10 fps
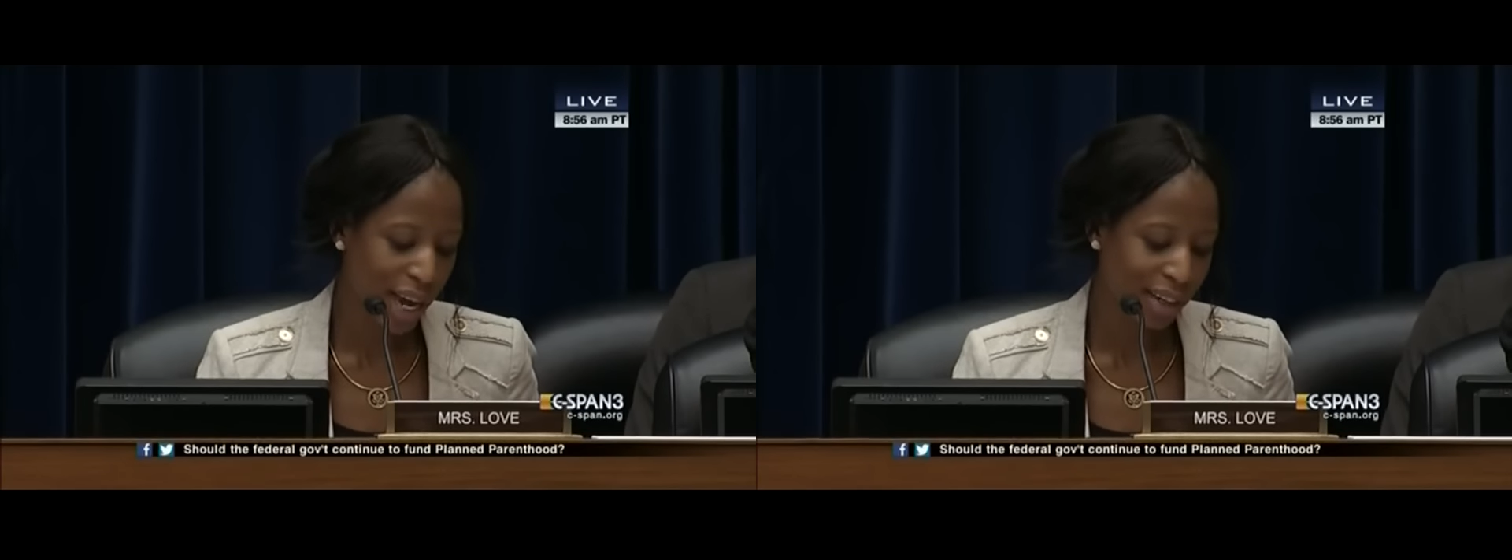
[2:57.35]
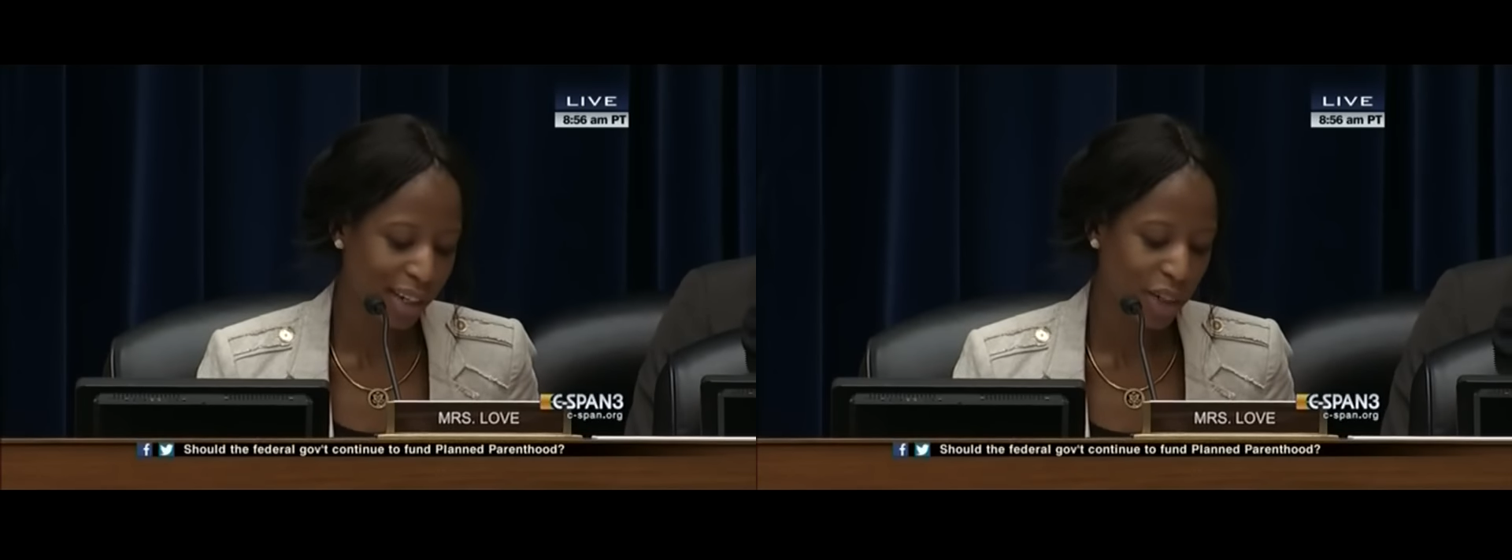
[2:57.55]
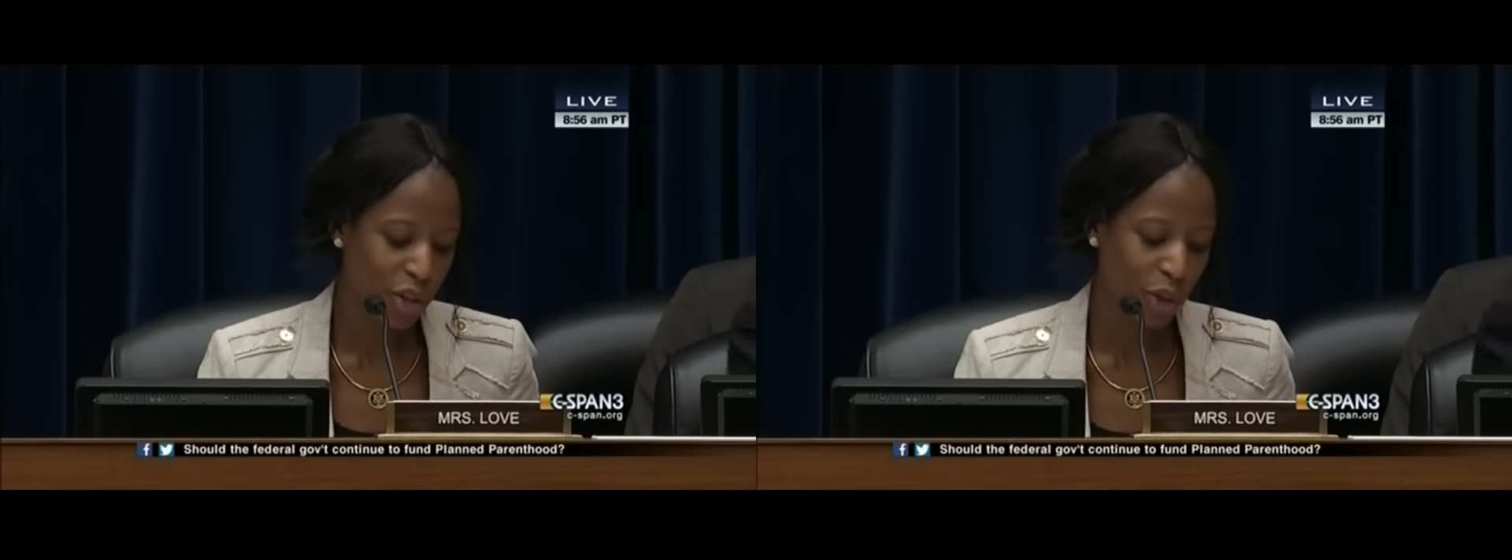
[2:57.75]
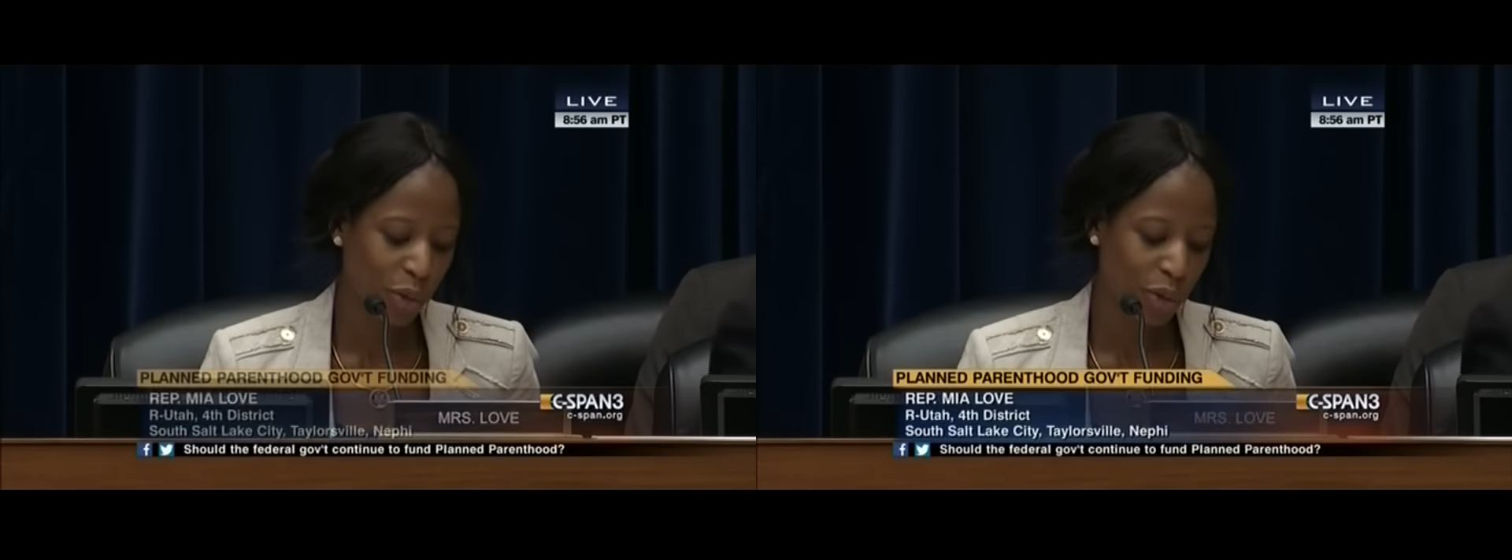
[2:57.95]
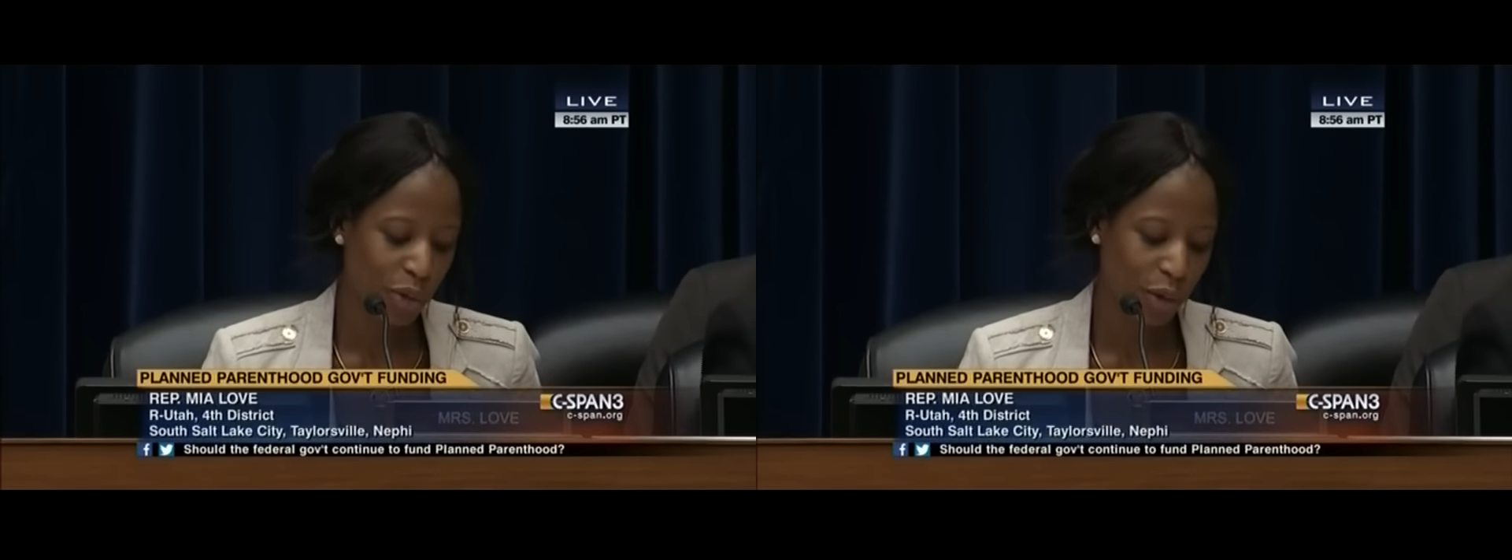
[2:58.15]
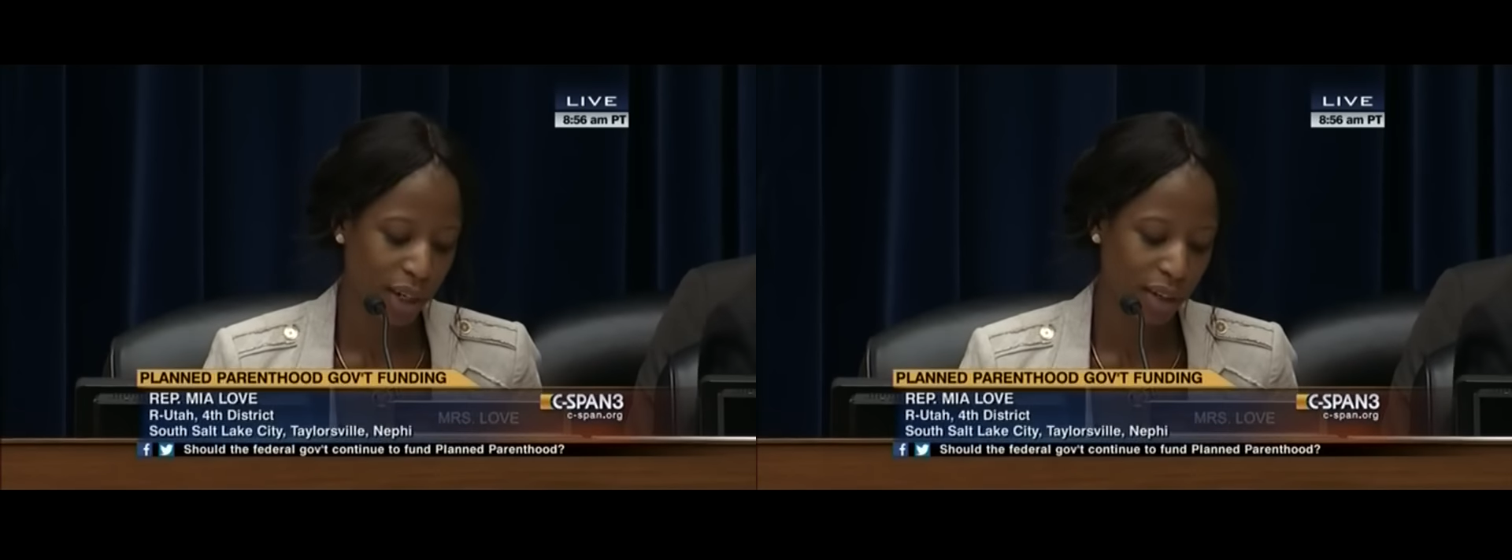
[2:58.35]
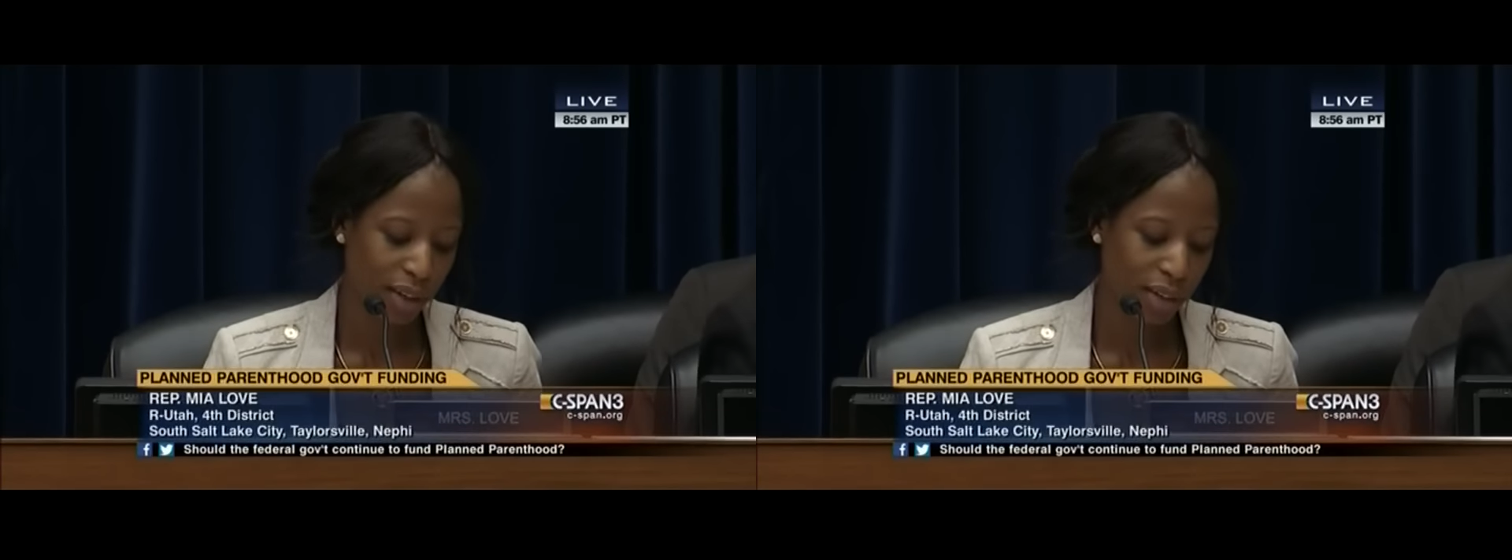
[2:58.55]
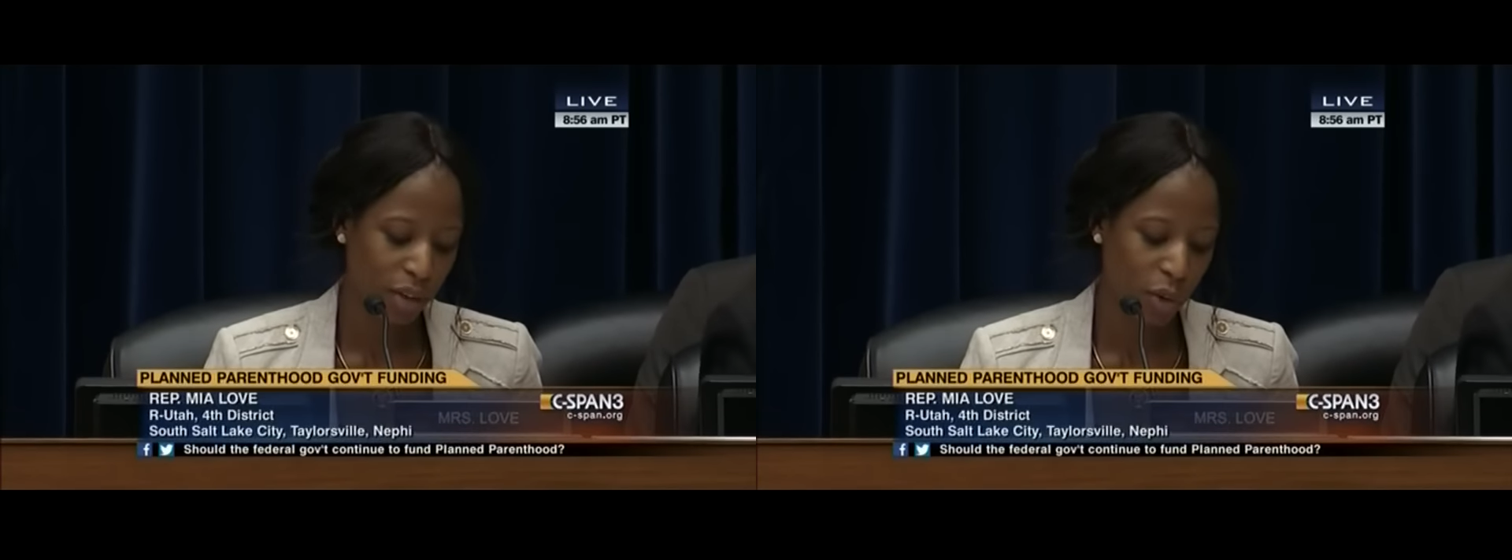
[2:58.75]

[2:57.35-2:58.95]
ending in June 30th,